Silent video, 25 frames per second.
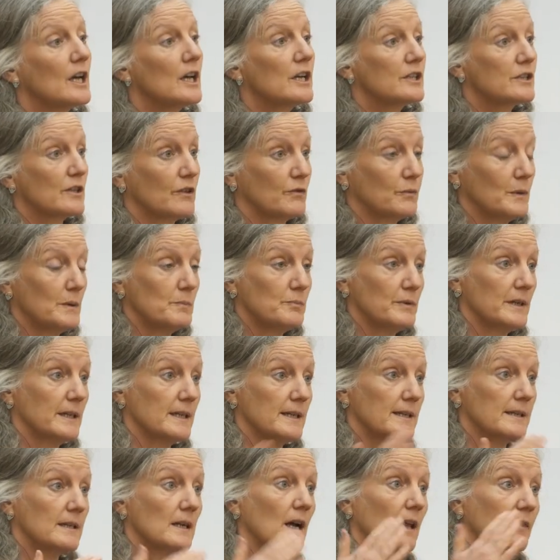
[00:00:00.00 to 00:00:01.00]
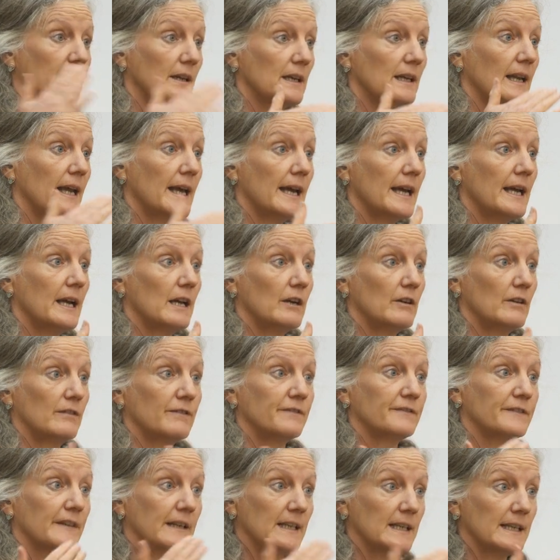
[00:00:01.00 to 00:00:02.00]
So if we bring another layer of
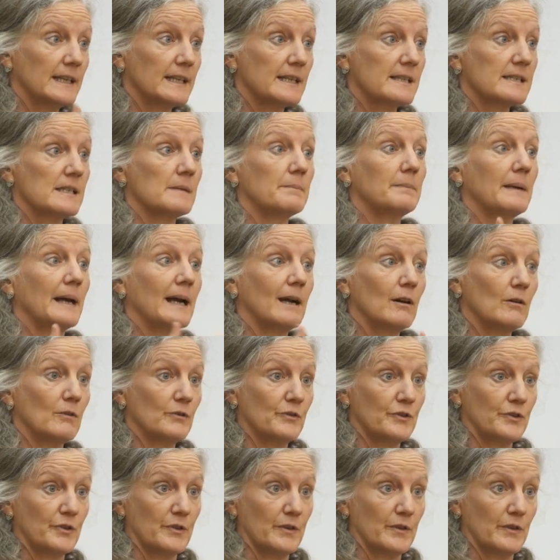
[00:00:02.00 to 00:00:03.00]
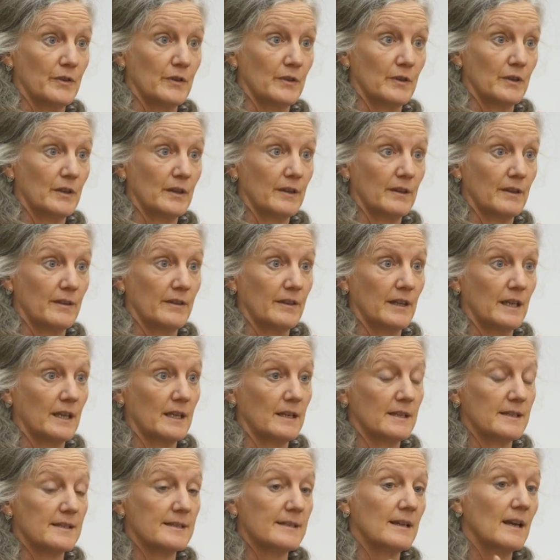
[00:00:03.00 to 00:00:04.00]
feelings about
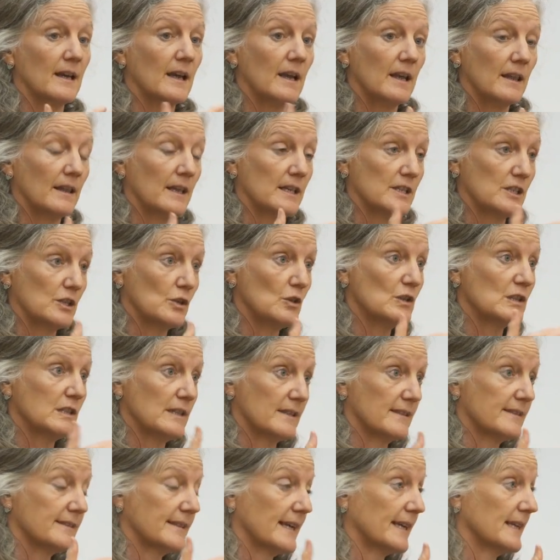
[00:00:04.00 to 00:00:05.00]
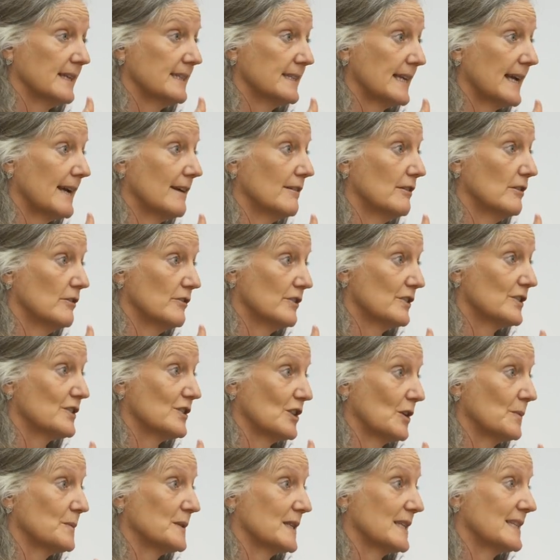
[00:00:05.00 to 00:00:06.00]
things, it's usually the second arrow that
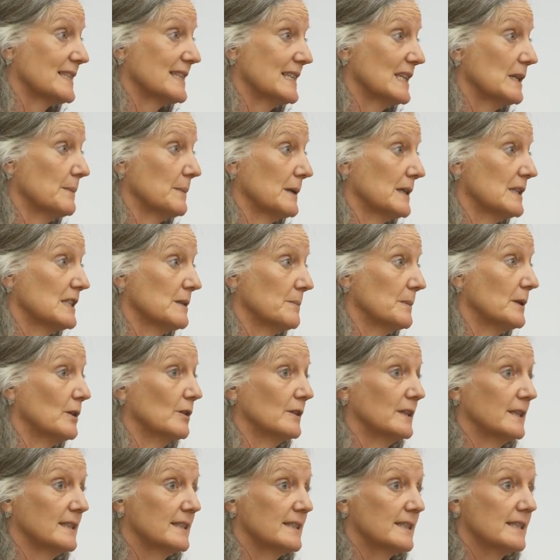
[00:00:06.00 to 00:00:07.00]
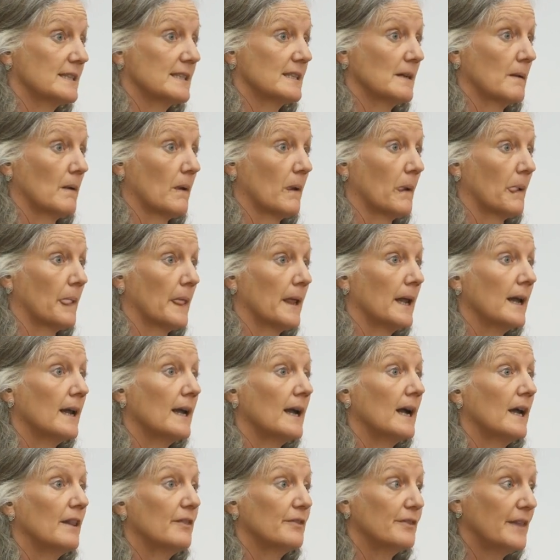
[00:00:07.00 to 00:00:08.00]
stops us sleeping, to be honest.
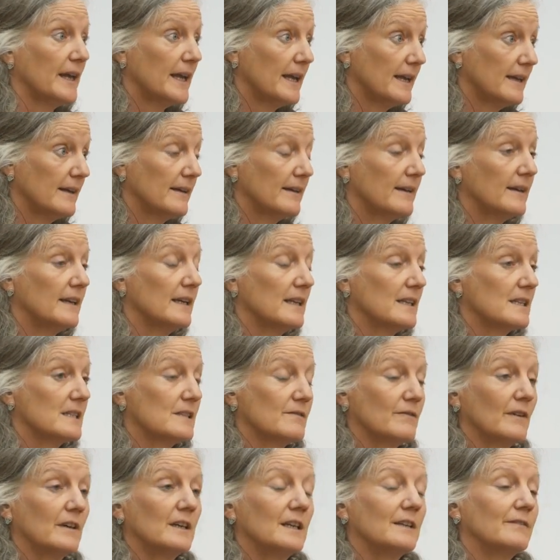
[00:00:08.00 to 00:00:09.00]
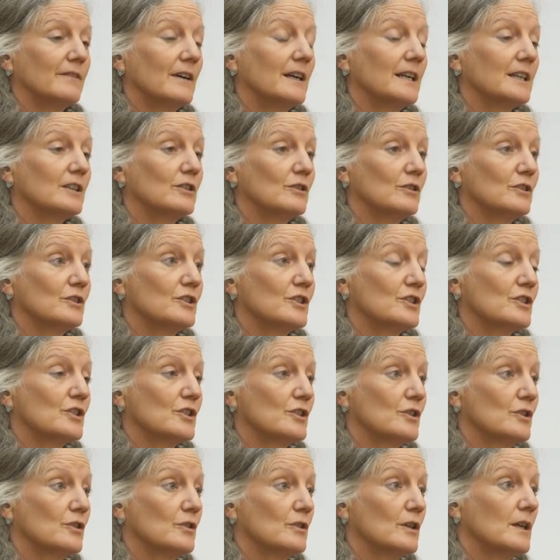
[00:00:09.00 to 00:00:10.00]
And then it's very, very good
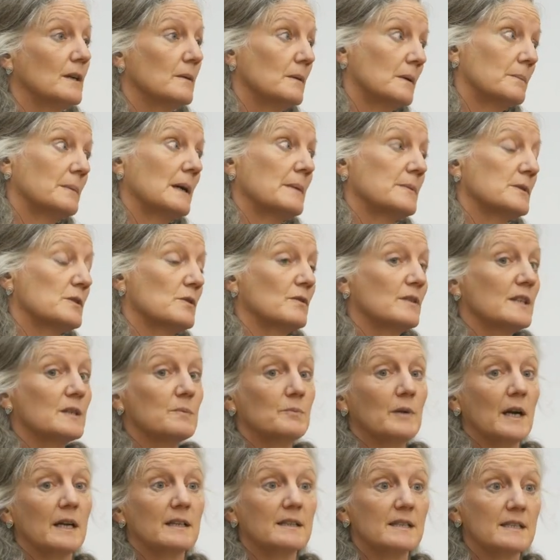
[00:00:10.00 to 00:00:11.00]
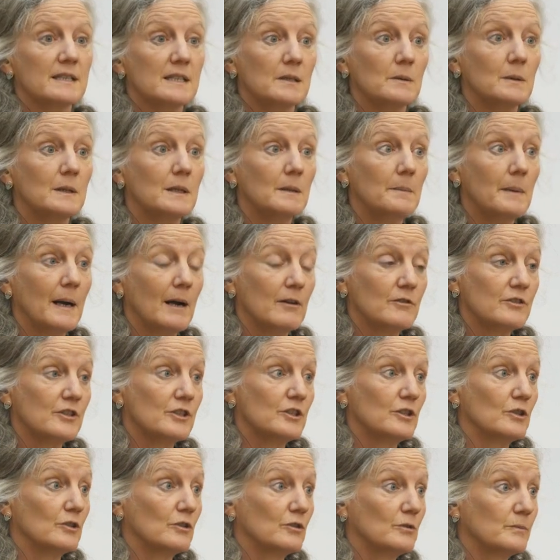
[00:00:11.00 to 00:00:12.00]
to, well, perhaps do this practice that we're about to
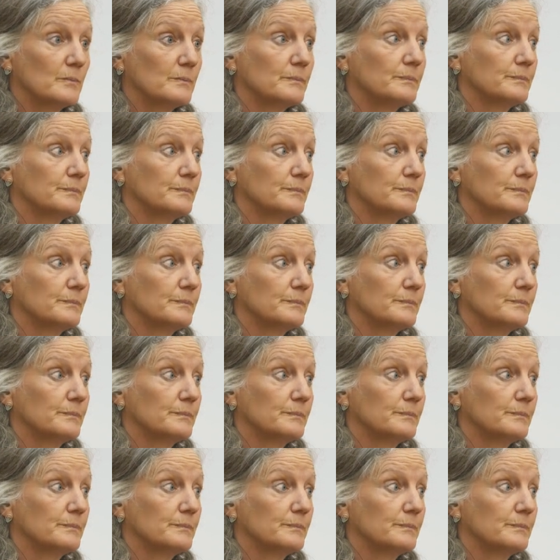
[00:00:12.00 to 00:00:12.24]
do.